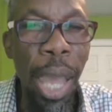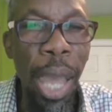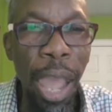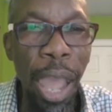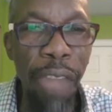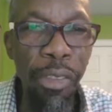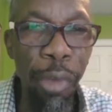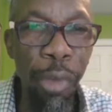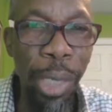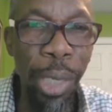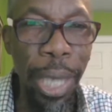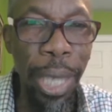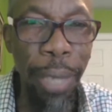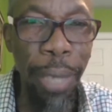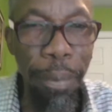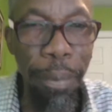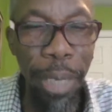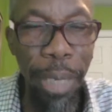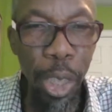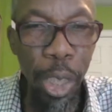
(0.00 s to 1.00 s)

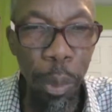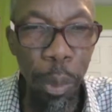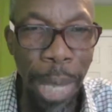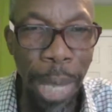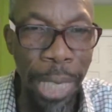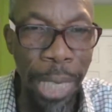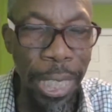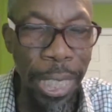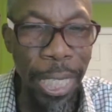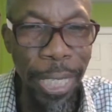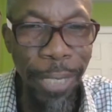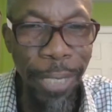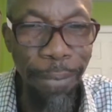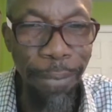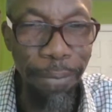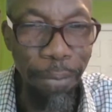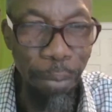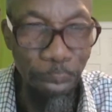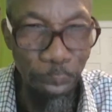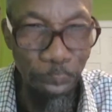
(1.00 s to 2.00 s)
African-based party,
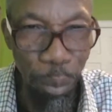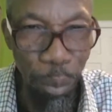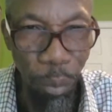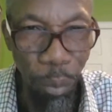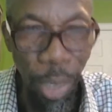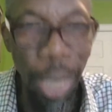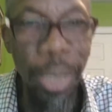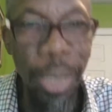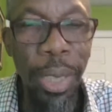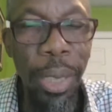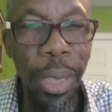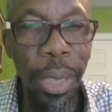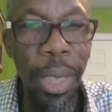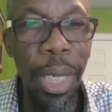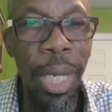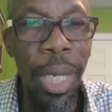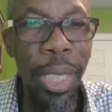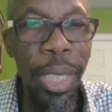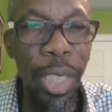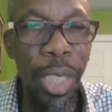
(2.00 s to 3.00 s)

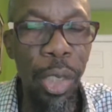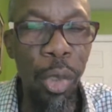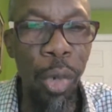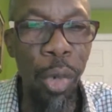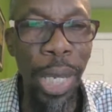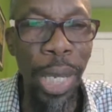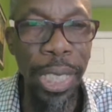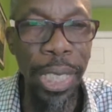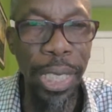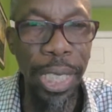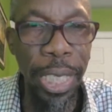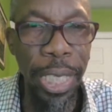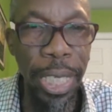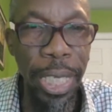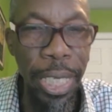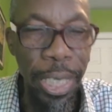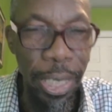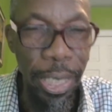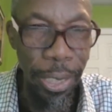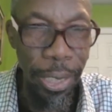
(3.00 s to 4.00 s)
and the
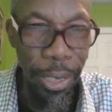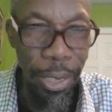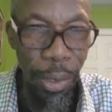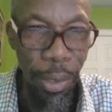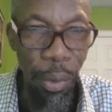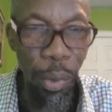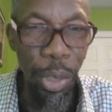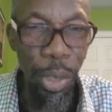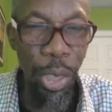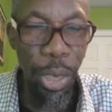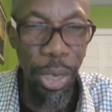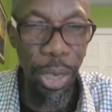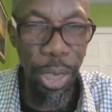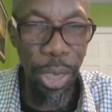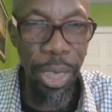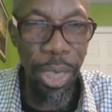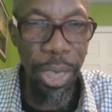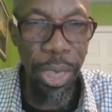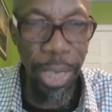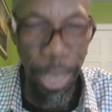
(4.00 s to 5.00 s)
UNC, which is
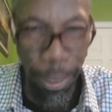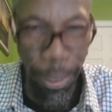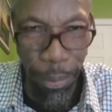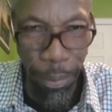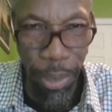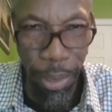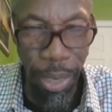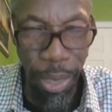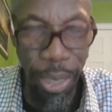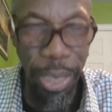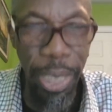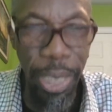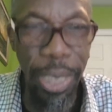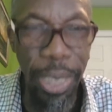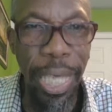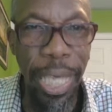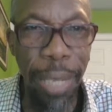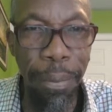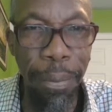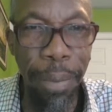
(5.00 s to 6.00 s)
East
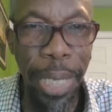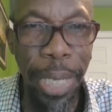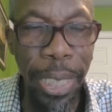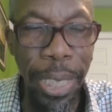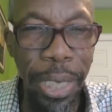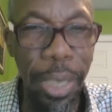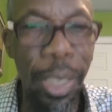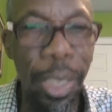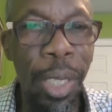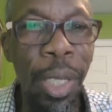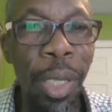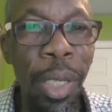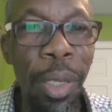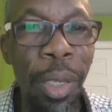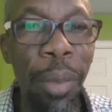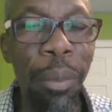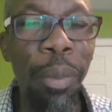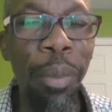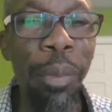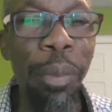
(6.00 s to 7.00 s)
Indian-based,
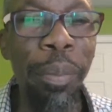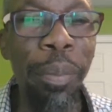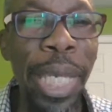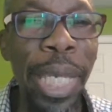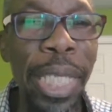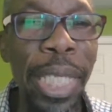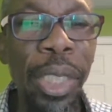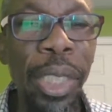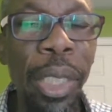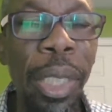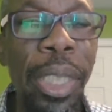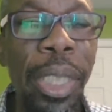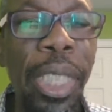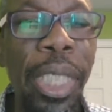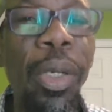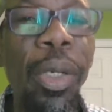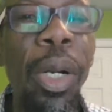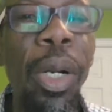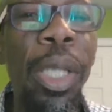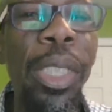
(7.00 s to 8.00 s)
but based on the
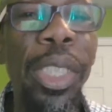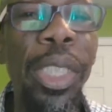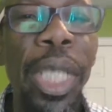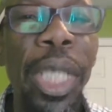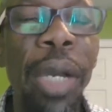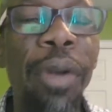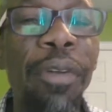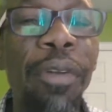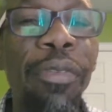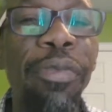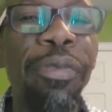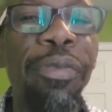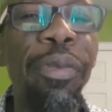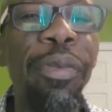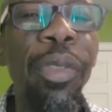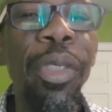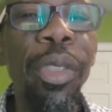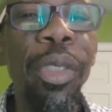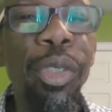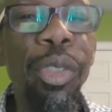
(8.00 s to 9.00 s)
culture of
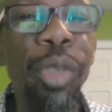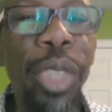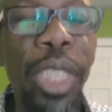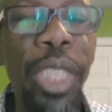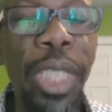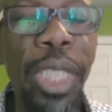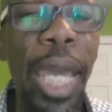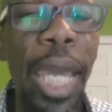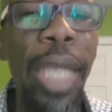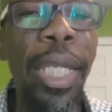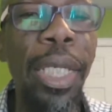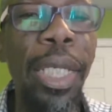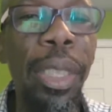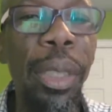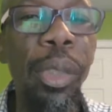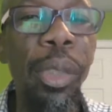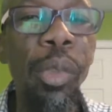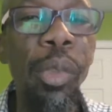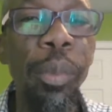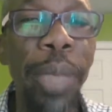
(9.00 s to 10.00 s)
Trinidad
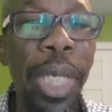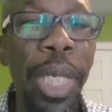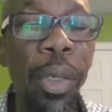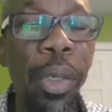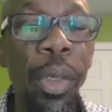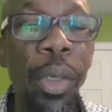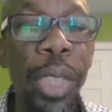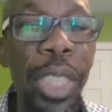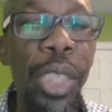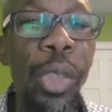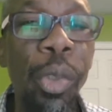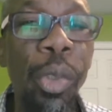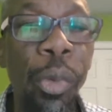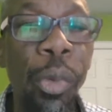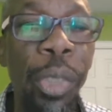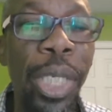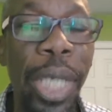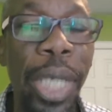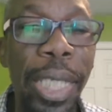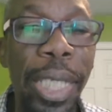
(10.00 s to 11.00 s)
and Tobago
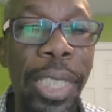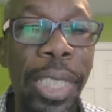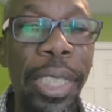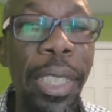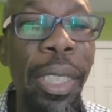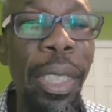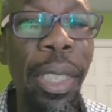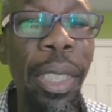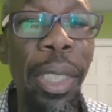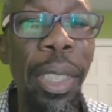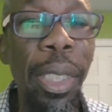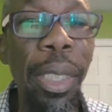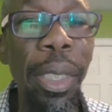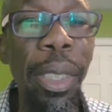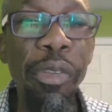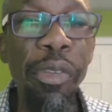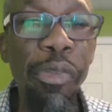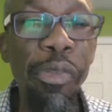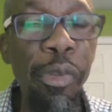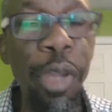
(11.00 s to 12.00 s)
historically,
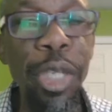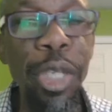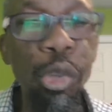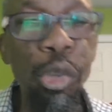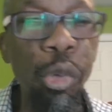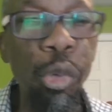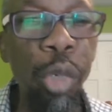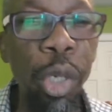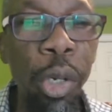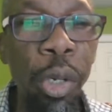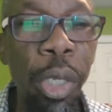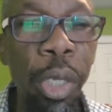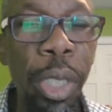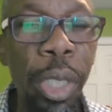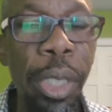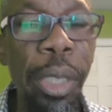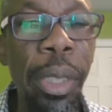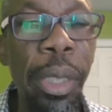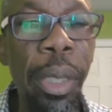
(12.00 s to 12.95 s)
the French Creole,